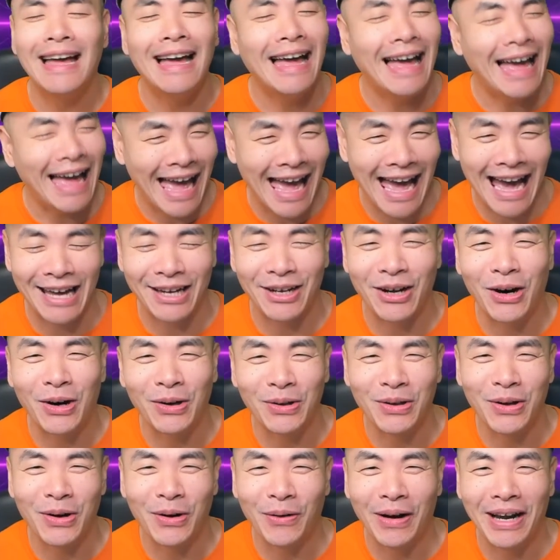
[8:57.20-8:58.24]
at all
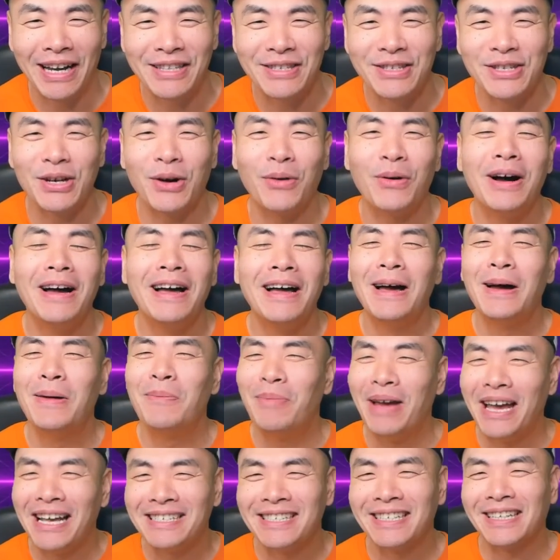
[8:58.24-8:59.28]
right? So
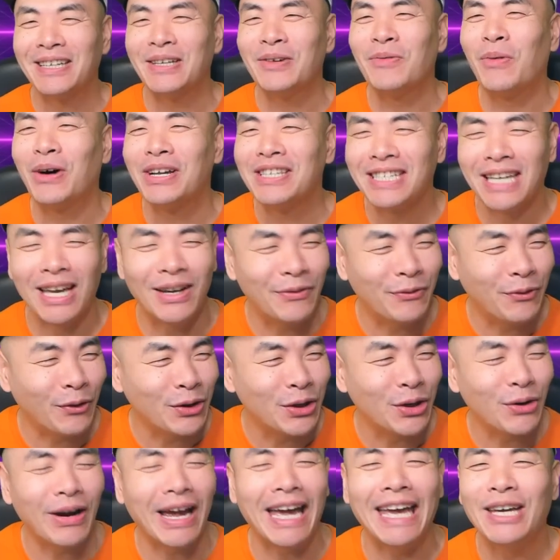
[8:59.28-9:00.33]
basically, once again, for
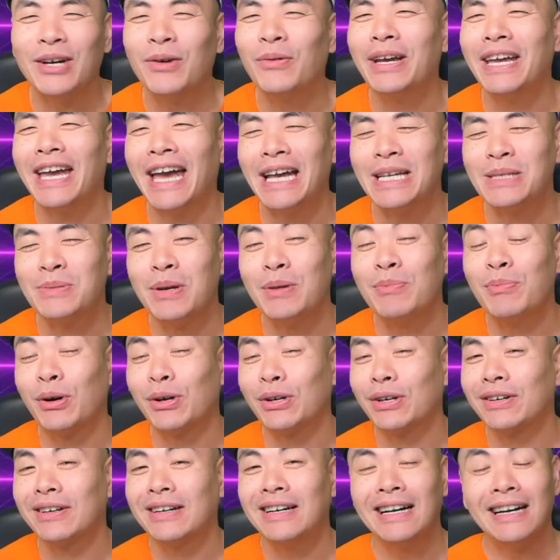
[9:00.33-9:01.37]
your AoE HP
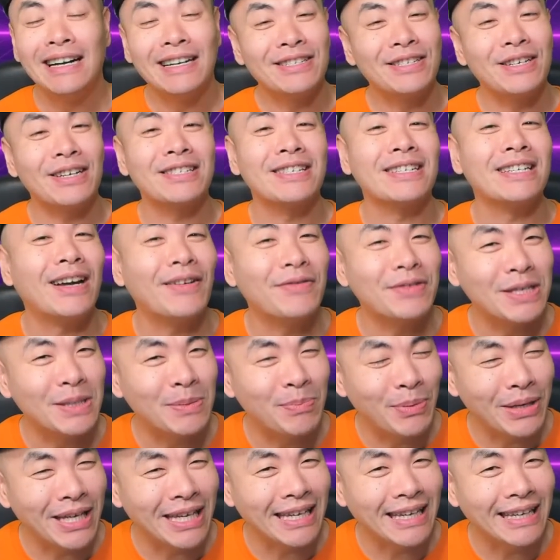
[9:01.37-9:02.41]
burner, just enough
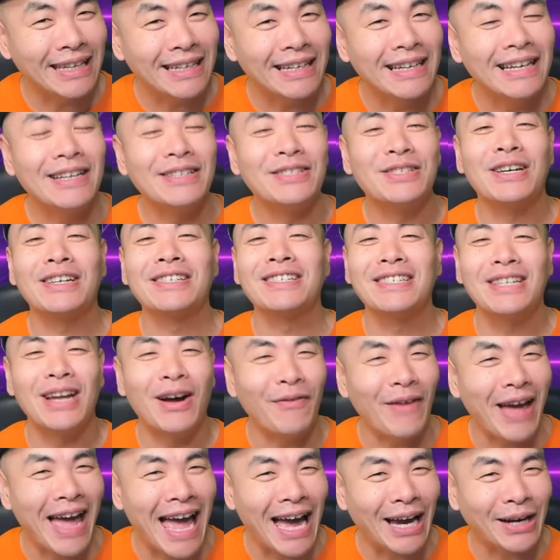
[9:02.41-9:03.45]
speed, just enough
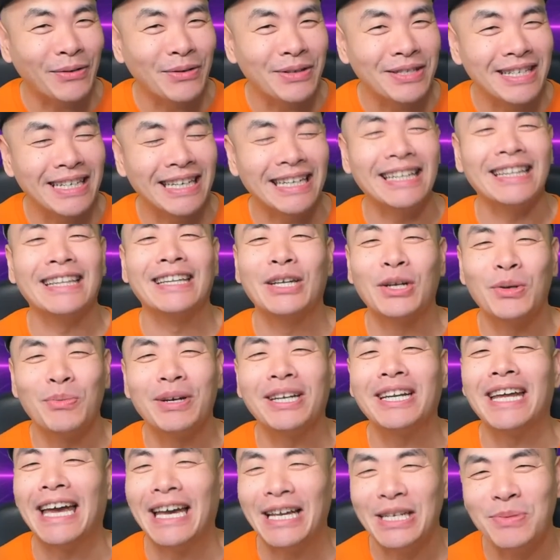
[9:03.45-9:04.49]
accuracy, and a little bit
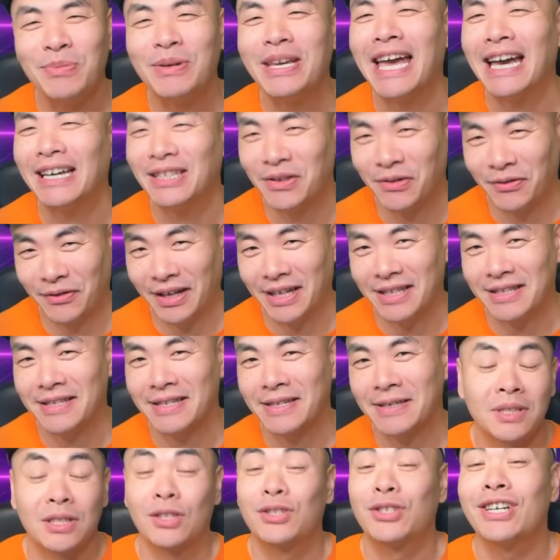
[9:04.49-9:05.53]
of HP and defense.
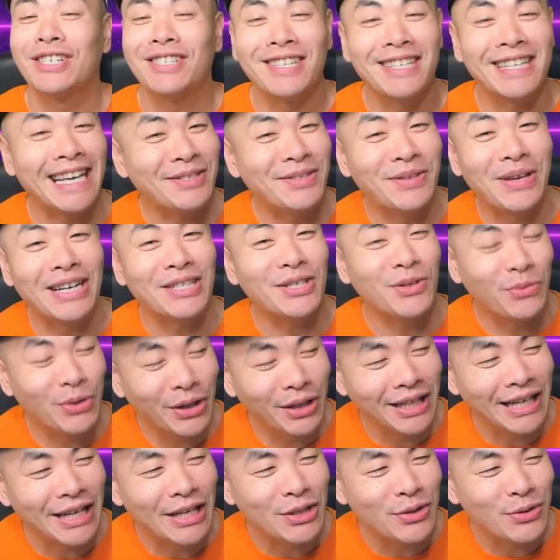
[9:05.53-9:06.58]
just in case you guys are
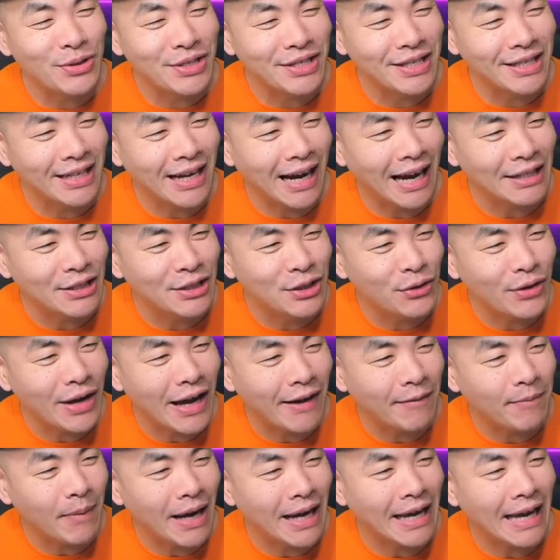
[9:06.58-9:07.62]
really interested, I do
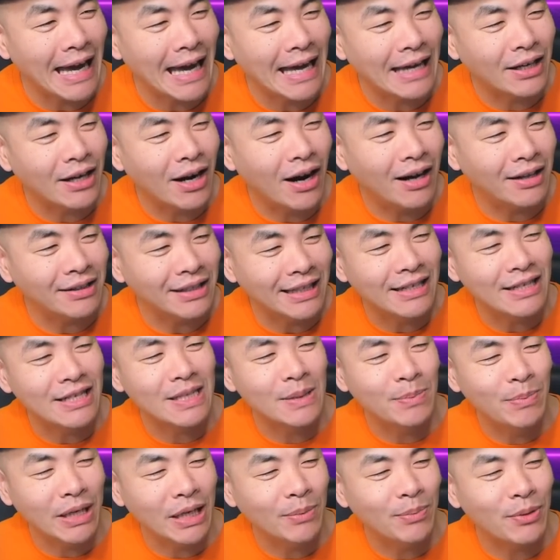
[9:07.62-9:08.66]
have my Akoth in
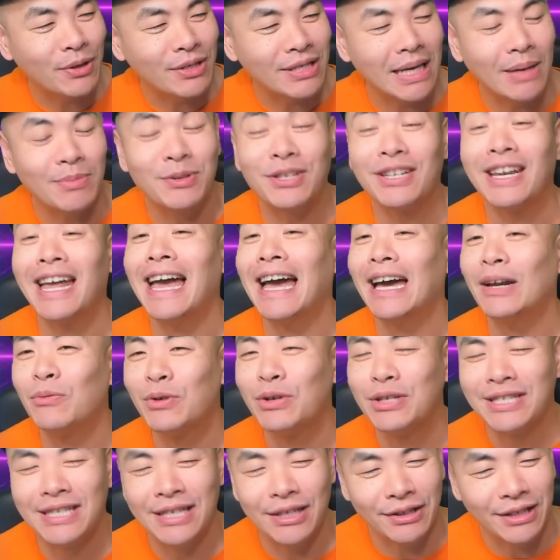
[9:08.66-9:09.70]
speed, perception, and
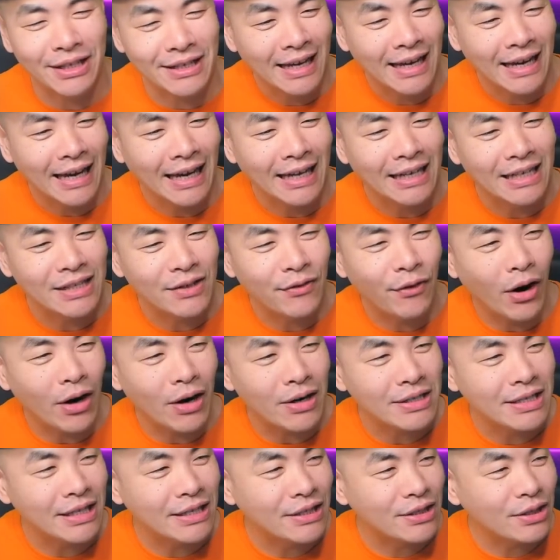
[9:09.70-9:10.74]
resilience. And as far
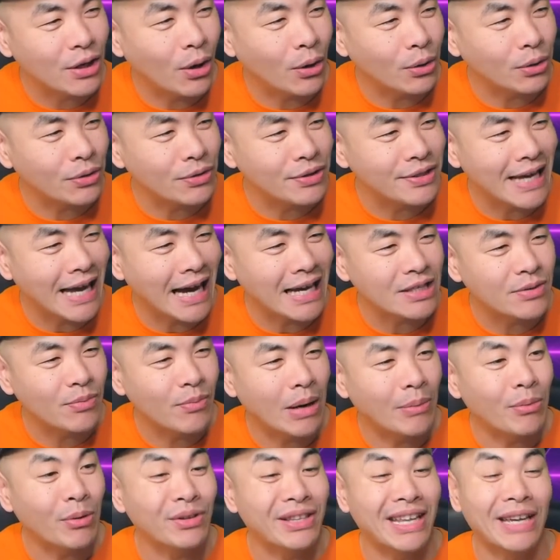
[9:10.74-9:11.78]
as his total stats,
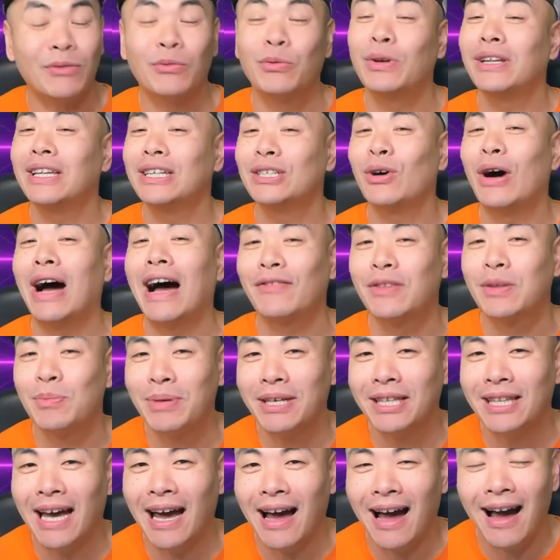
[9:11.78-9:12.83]
remember, they really don't have to be
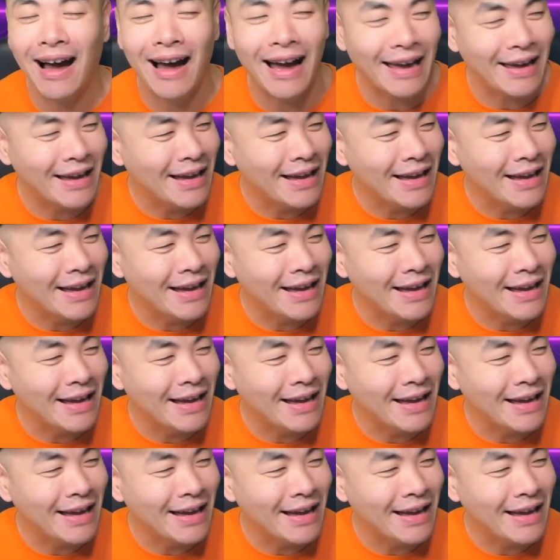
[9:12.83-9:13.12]
that high,